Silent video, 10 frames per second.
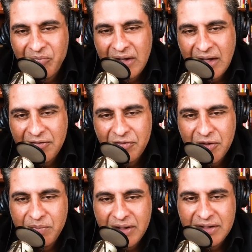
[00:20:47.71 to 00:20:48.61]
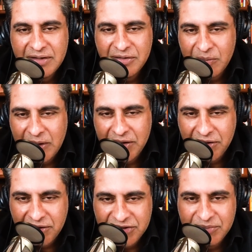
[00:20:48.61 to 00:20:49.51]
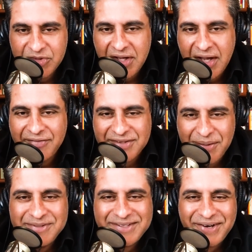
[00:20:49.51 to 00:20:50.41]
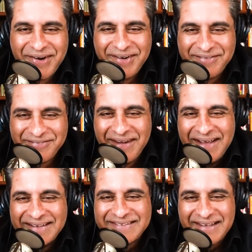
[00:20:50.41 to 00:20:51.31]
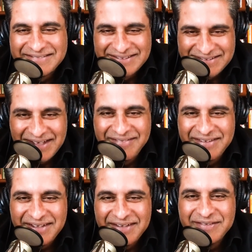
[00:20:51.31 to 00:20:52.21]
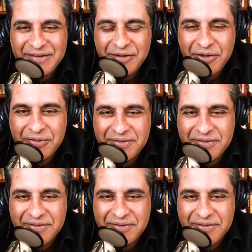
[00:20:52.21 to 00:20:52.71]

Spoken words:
Everybody and their mother seems to have some sort of sensitivity to gluten.